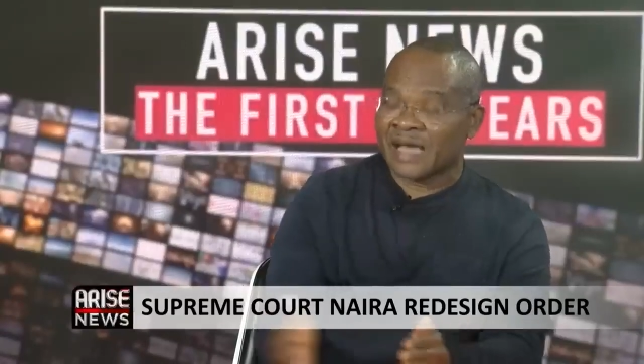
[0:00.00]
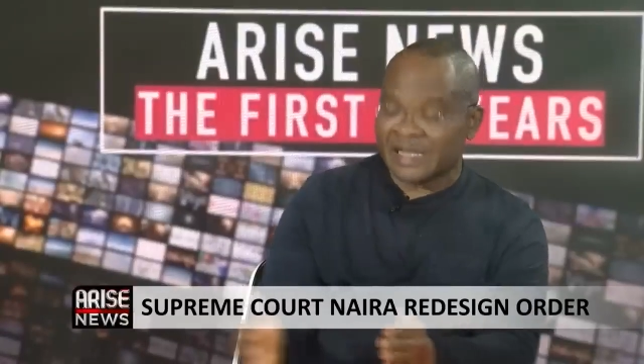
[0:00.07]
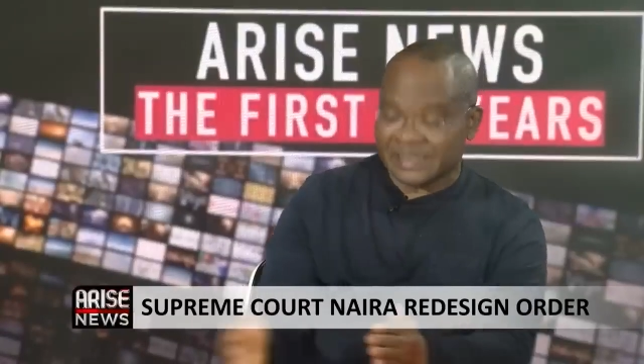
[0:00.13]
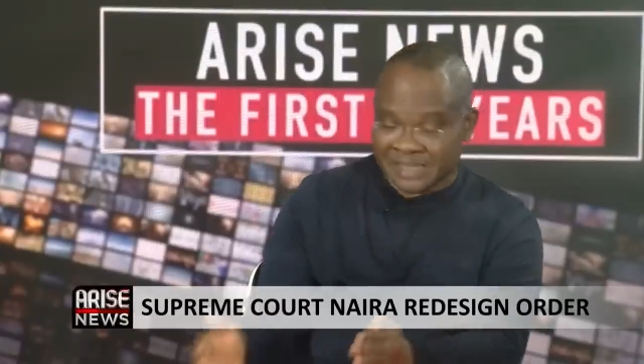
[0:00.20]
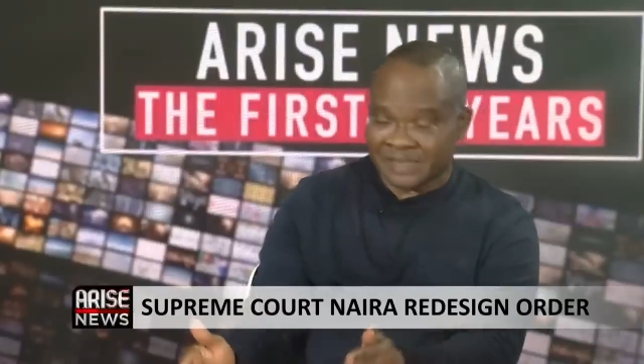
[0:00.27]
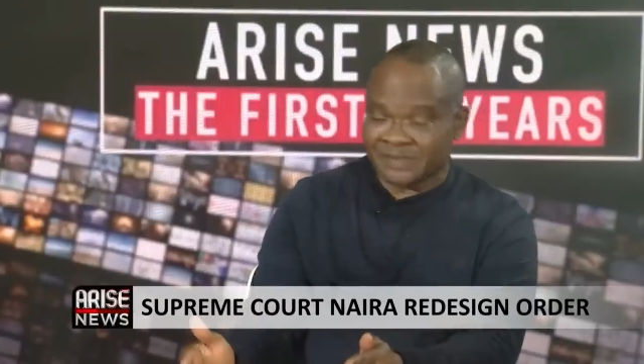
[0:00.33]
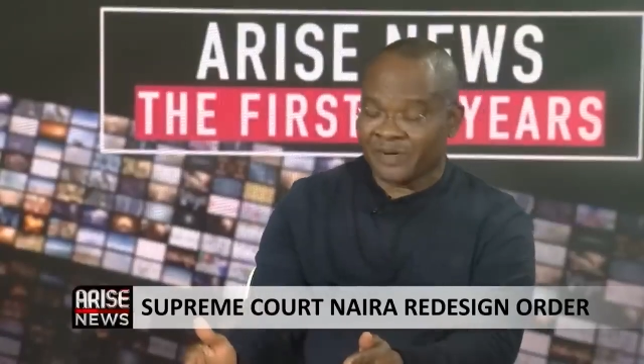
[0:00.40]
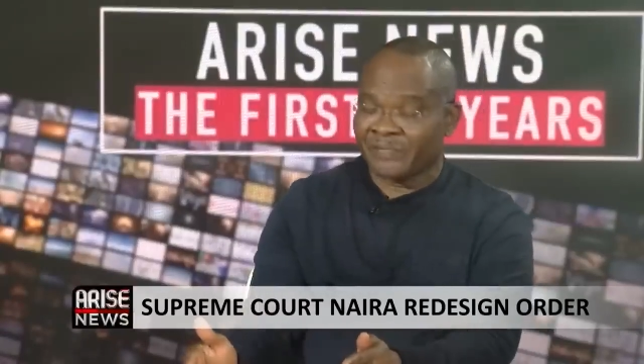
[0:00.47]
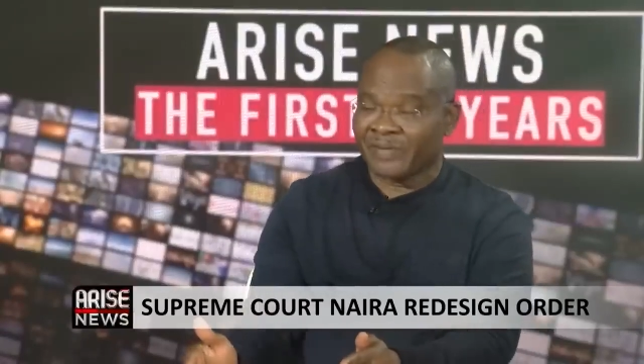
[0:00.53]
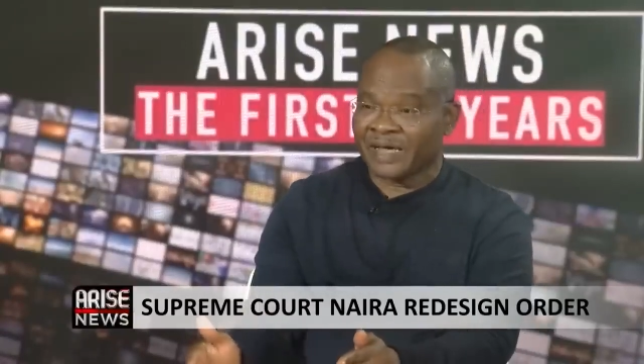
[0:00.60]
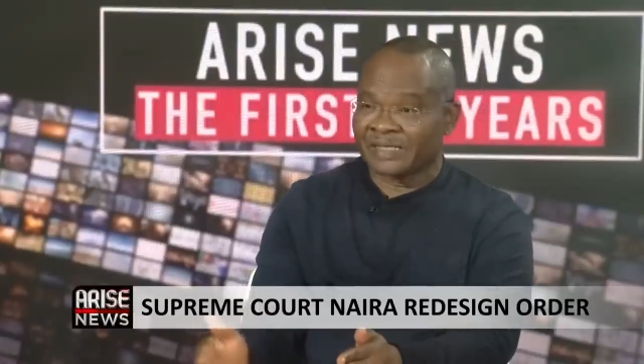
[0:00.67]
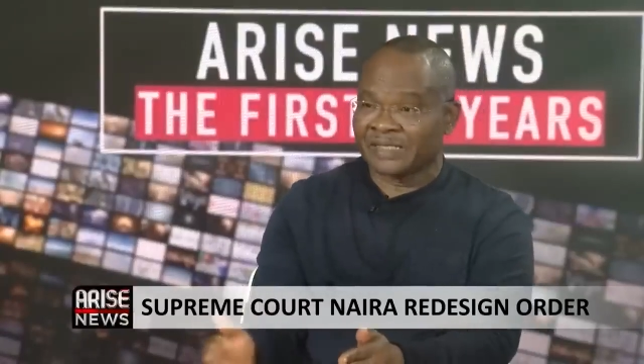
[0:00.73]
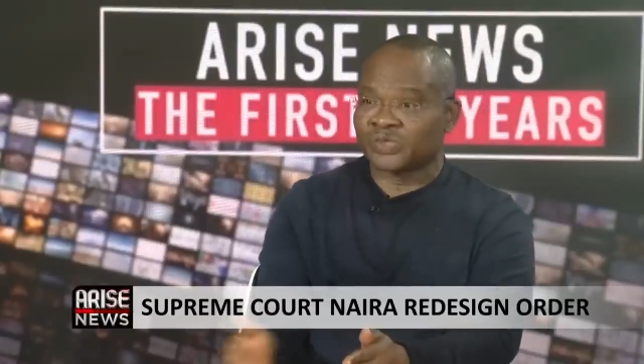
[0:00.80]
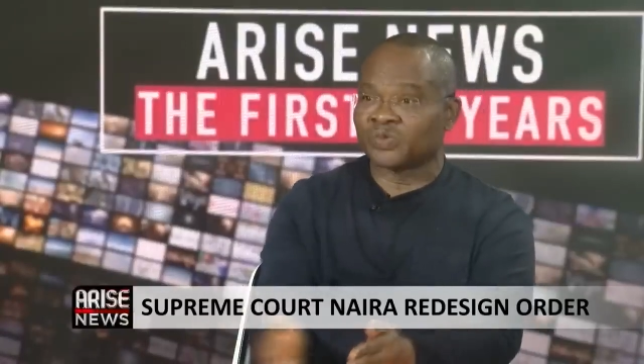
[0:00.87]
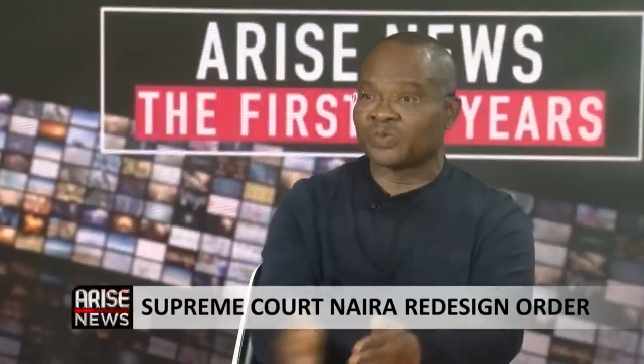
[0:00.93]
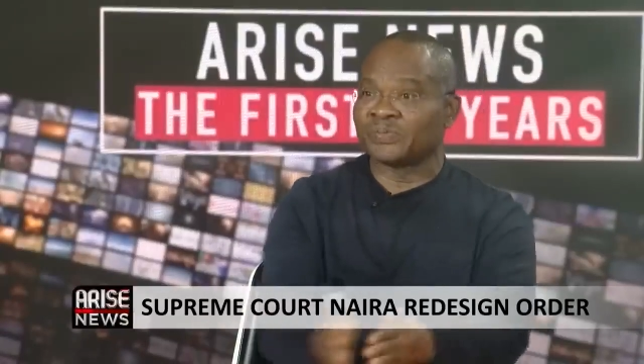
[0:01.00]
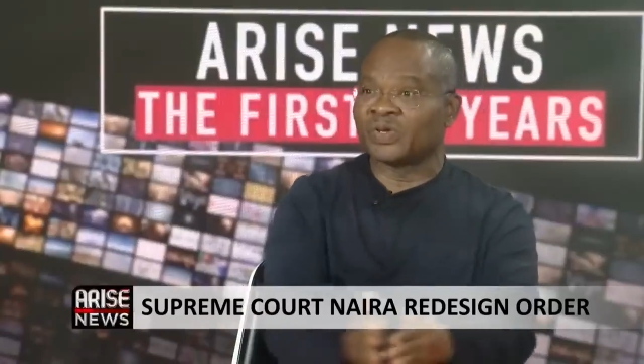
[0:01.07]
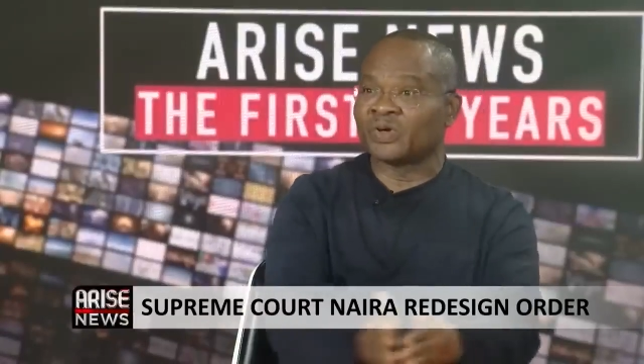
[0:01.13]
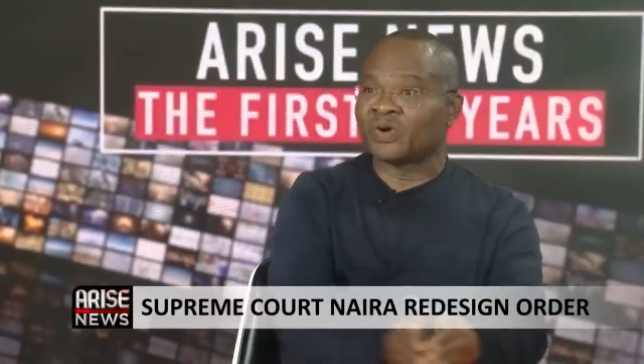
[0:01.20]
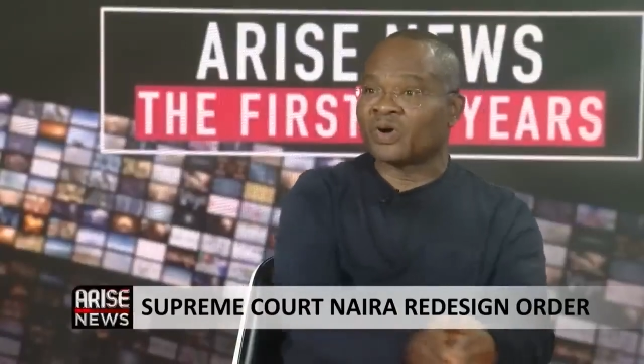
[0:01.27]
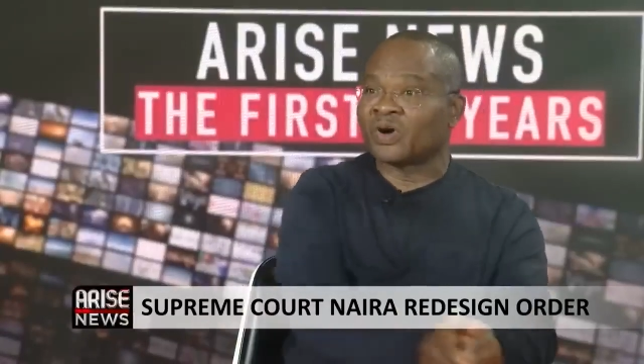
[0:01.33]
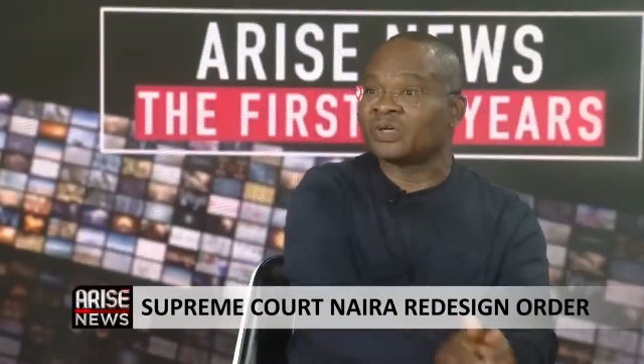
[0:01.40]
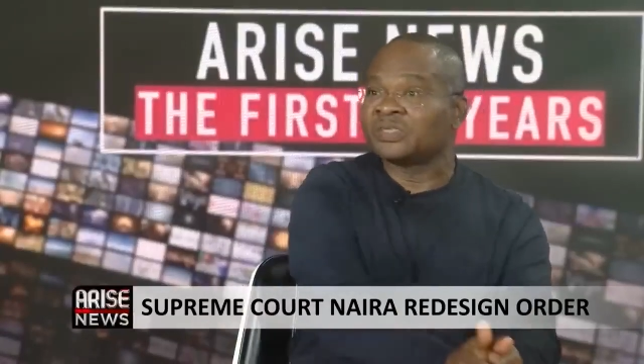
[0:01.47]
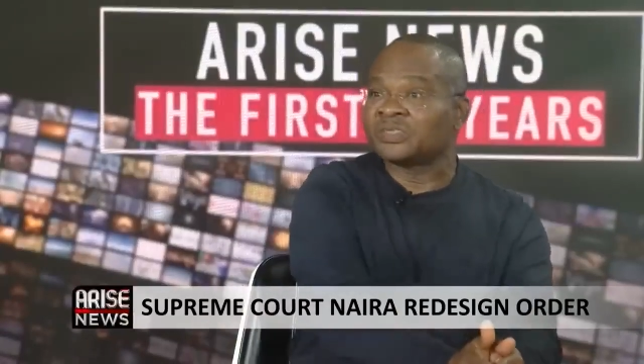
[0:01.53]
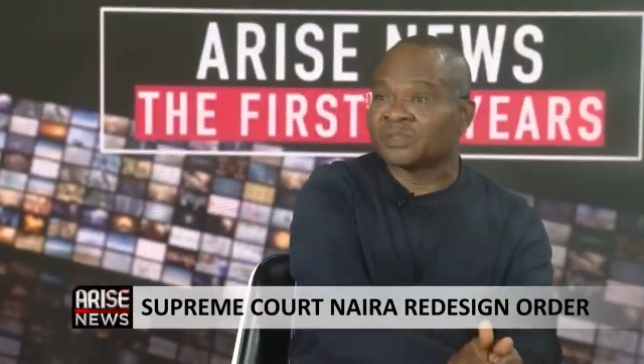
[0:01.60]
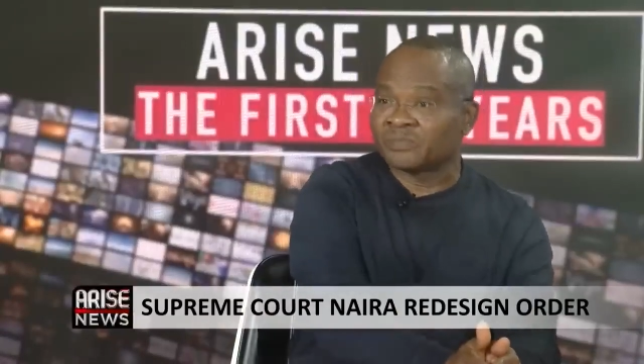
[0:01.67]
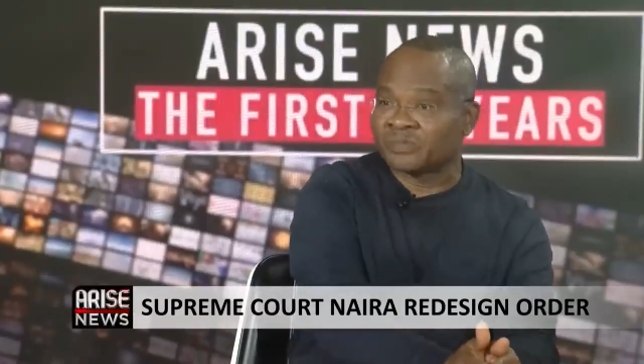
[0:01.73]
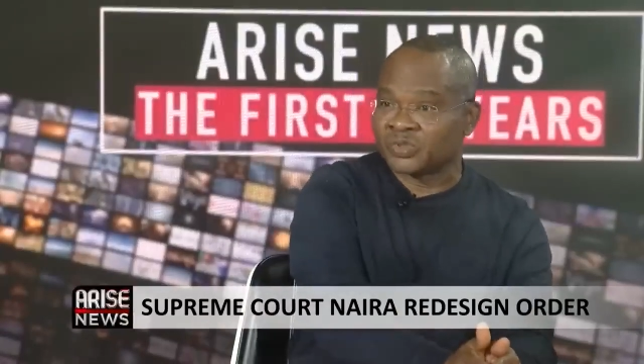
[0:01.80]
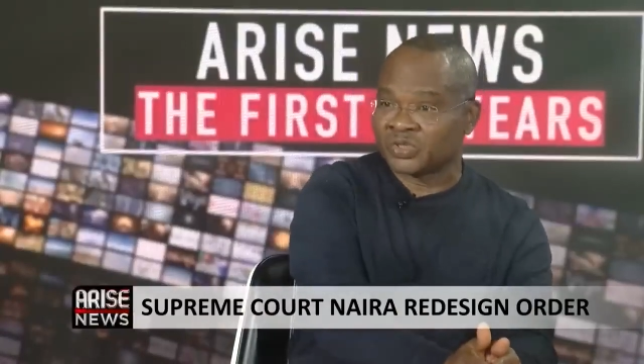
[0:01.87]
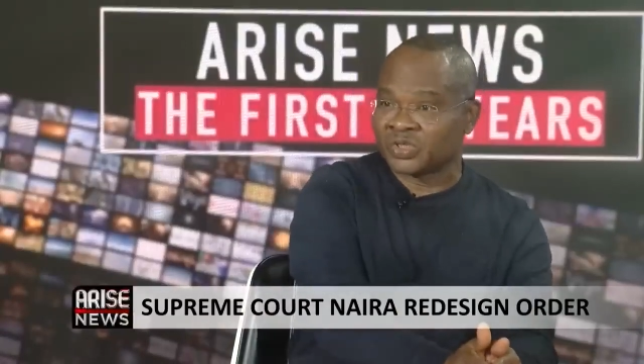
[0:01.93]
a central bank, this would be your
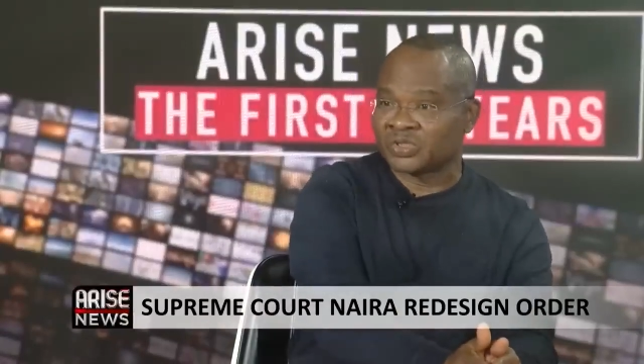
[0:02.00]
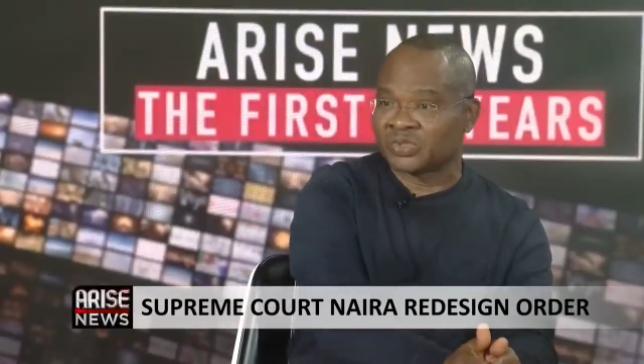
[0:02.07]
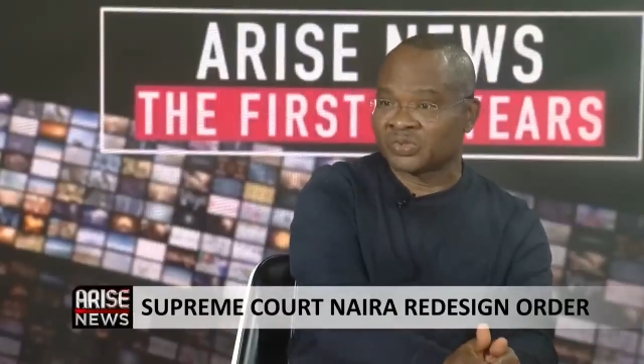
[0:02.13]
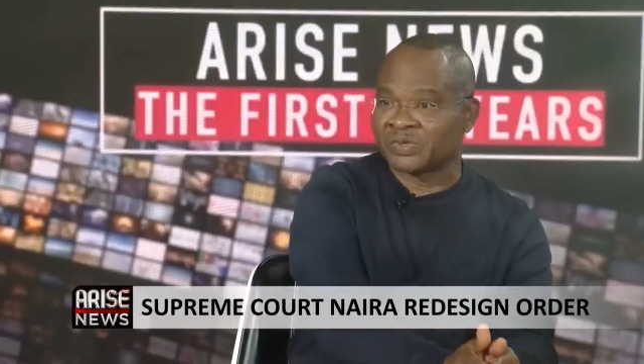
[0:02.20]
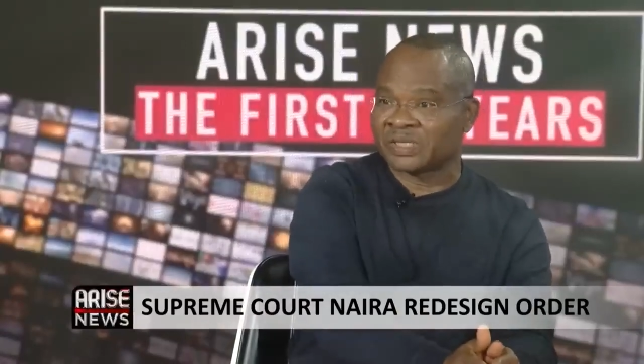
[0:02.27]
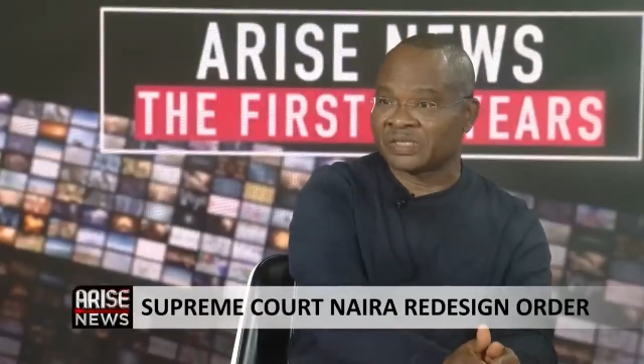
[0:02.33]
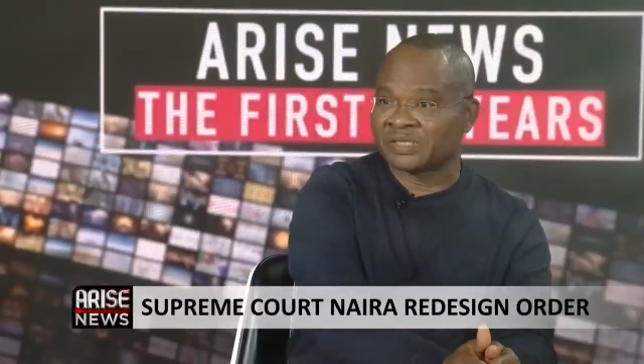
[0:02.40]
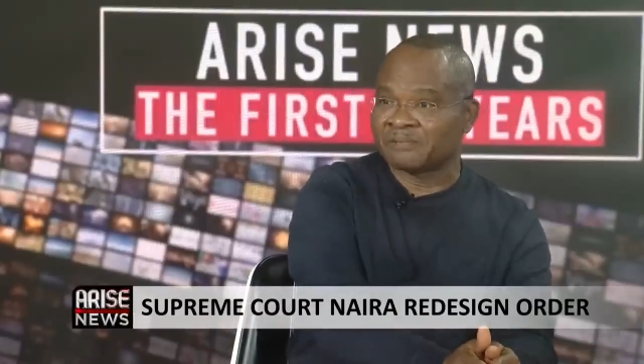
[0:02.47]
contribution to it?